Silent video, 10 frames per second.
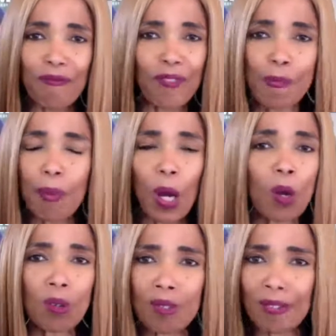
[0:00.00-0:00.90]

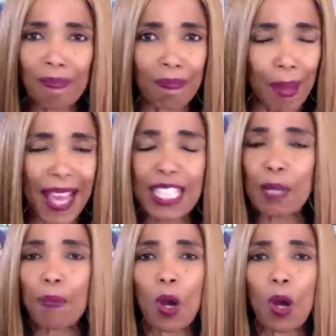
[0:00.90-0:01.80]
Football,
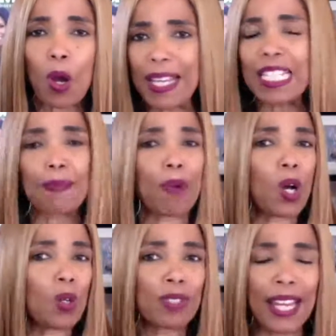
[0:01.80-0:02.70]
basketball,
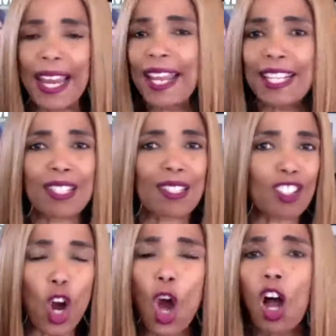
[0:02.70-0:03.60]
baseball, dance,
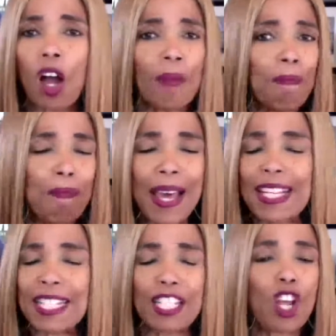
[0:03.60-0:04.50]
law,
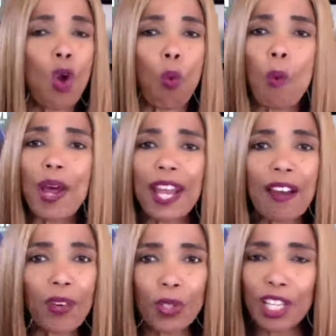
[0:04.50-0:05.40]
medicine,
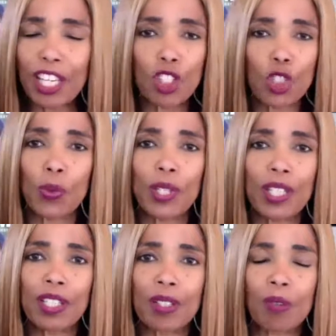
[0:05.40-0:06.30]
whatever the industry
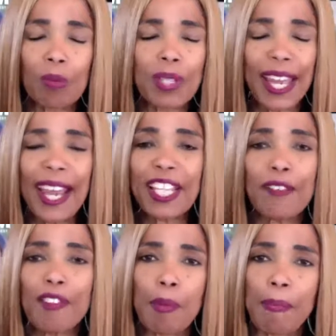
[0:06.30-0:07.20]
is, we can't
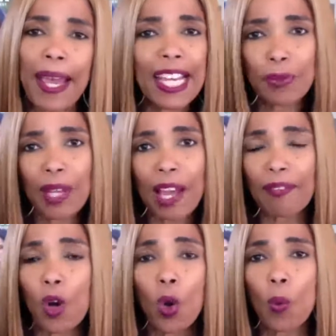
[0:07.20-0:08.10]
give them a pass. We have to
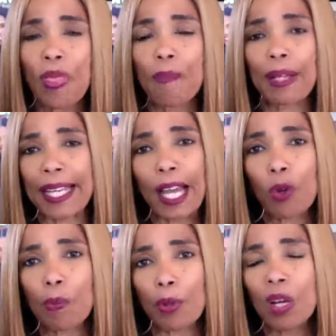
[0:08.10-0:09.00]
hold them
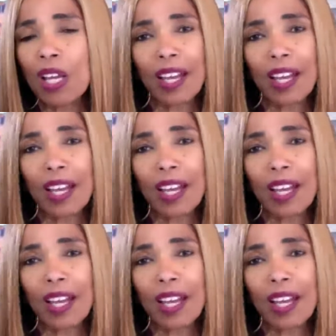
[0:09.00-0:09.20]
accountable.